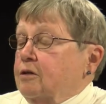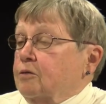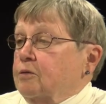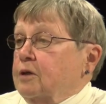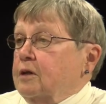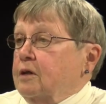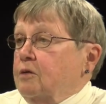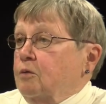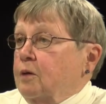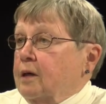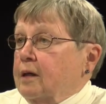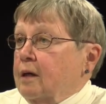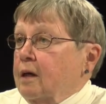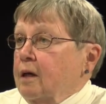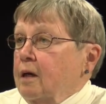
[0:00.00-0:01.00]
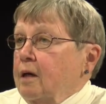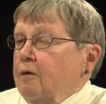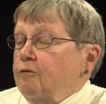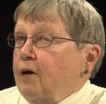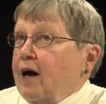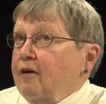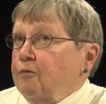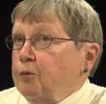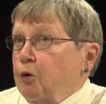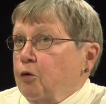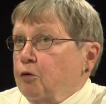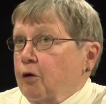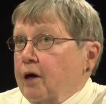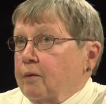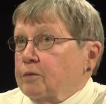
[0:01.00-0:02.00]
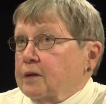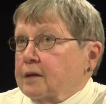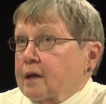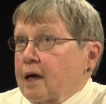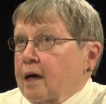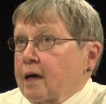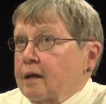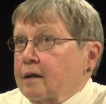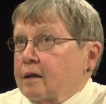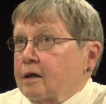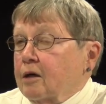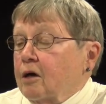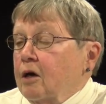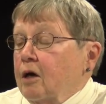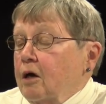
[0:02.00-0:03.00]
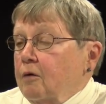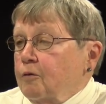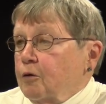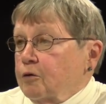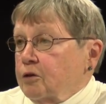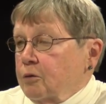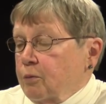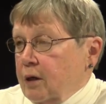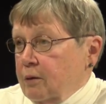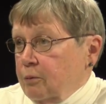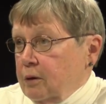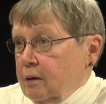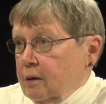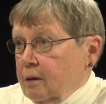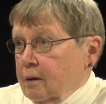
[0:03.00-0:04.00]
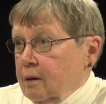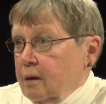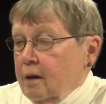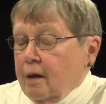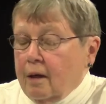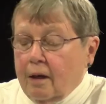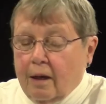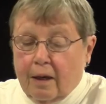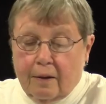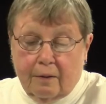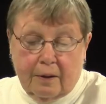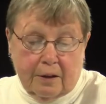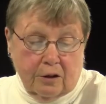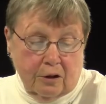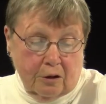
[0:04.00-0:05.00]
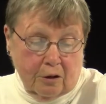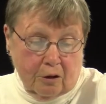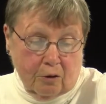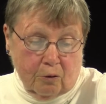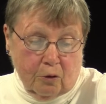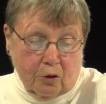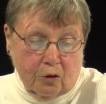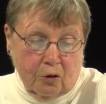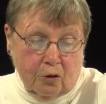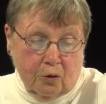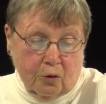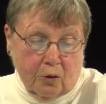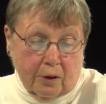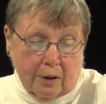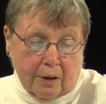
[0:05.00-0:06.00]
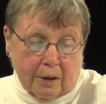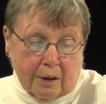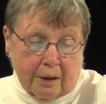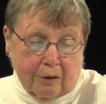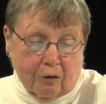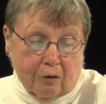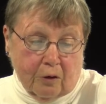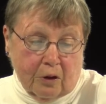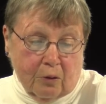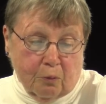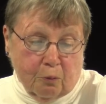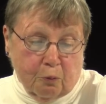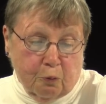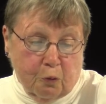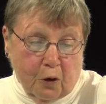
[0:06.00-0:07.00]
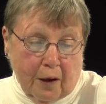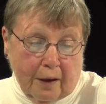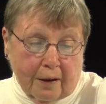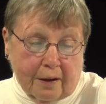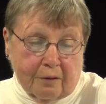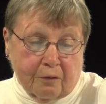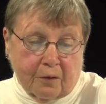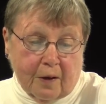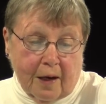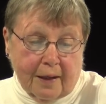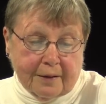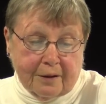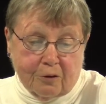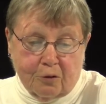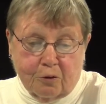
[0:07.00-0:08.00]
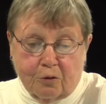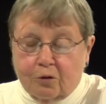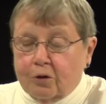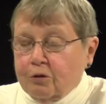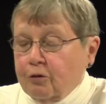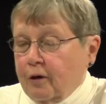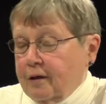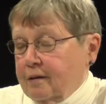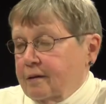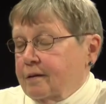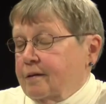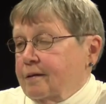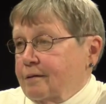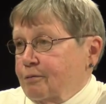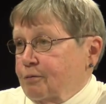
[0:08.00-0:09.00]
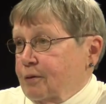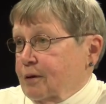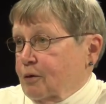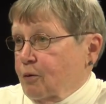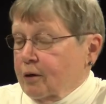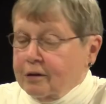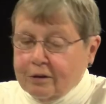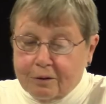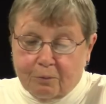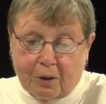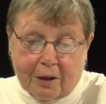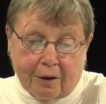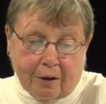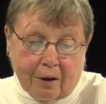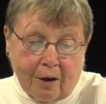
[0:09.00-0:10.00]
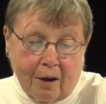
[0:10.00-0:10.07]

we did one, five programs on the First Amendment Oh. And this year we're doing it under the umbrella of constitutional crisis with a question mark.